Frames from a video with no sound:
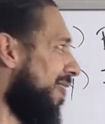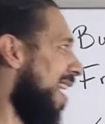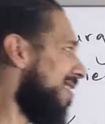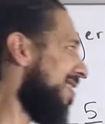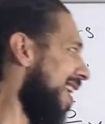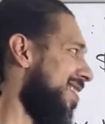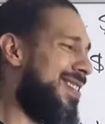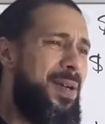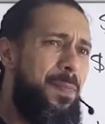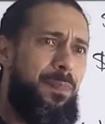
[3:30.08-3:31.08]
that sets
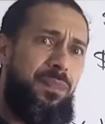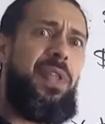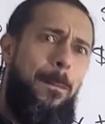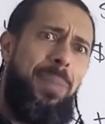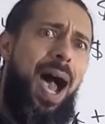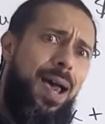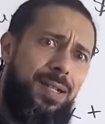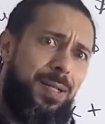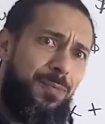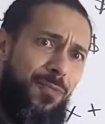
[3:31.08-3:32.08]
the
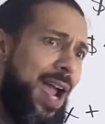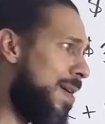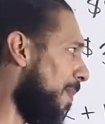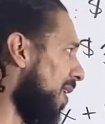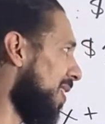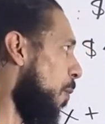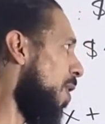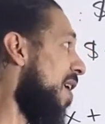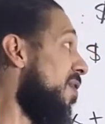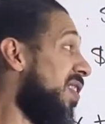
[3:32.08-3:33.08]
bottom, right? Because I want
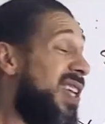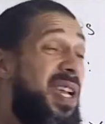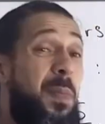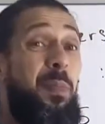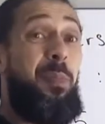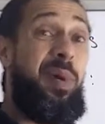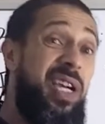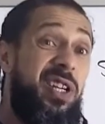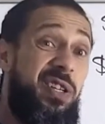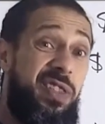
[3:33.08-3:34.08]
everything
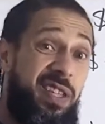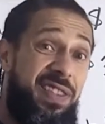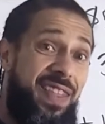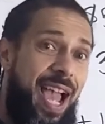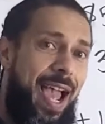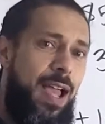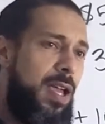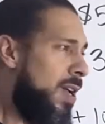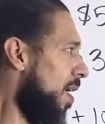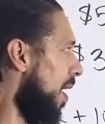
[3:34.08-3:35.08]
bigger than that.
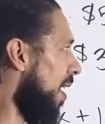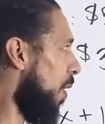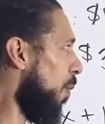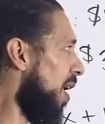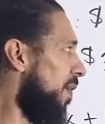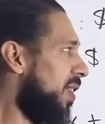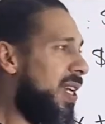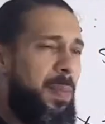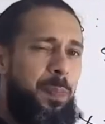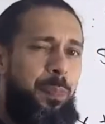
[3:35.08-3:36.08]
And I want
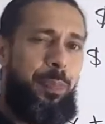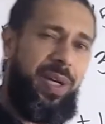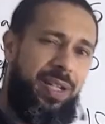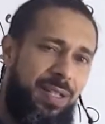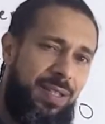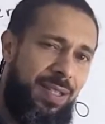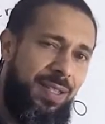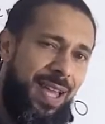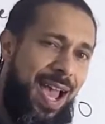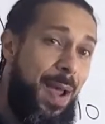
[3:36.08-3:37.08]
everything bigger than
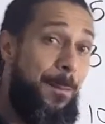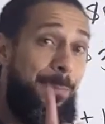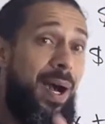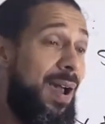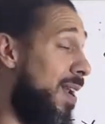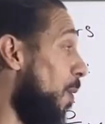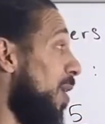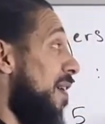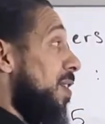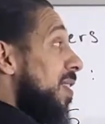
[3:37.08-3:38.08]
that. But I want
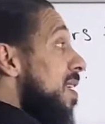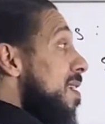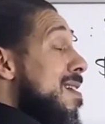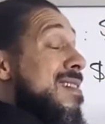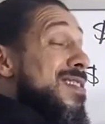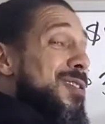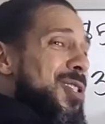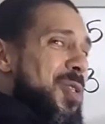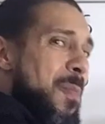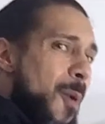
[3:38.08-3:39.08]
everything
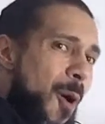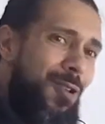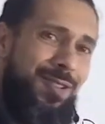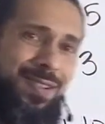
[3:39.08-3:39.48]
smaller